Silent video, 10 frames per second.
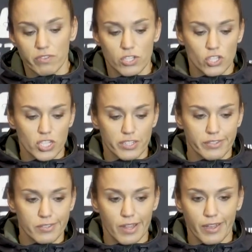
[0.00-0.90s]
when
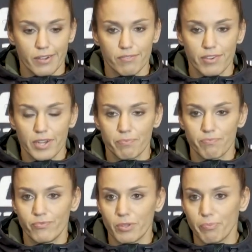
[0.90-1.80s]
she's like
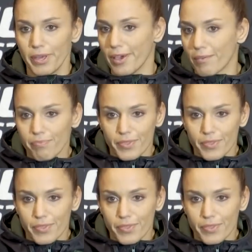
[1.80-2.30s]
will be